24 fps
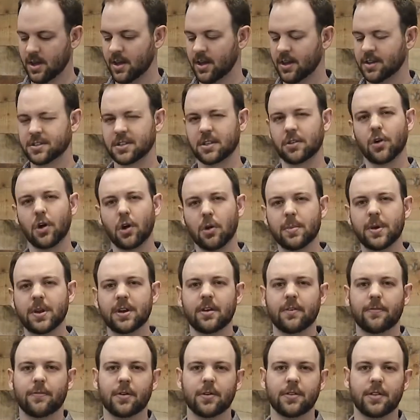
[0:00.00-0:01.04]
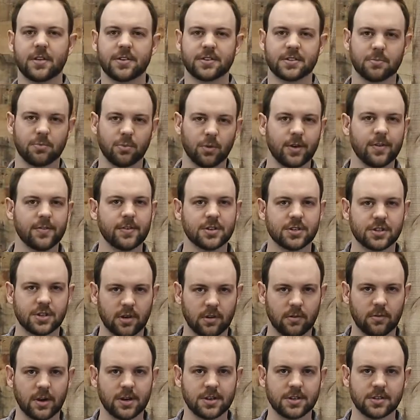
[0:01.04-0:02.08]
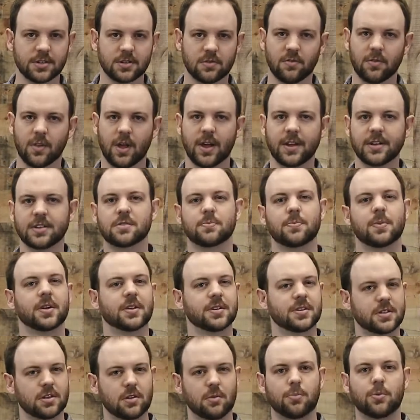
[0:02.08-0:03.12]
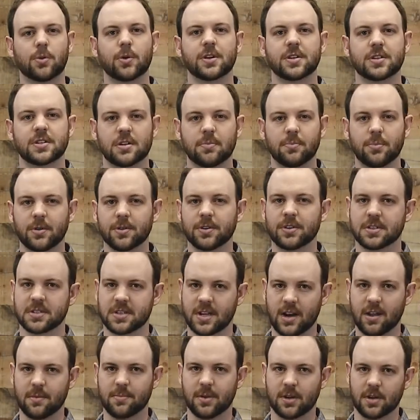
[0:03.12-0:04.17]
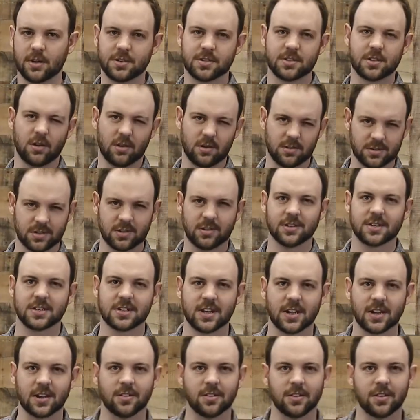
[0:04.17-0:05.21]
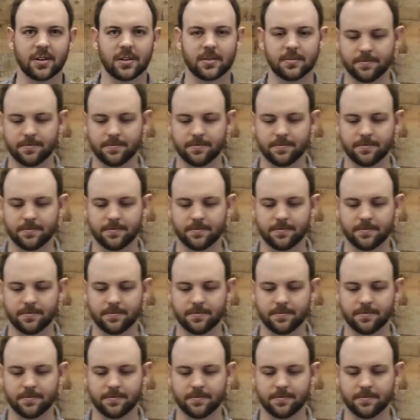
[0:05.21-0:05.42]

It's a little bit different than some previous generations of lights, but it's still pretty simple to set up and install. So let's take a look.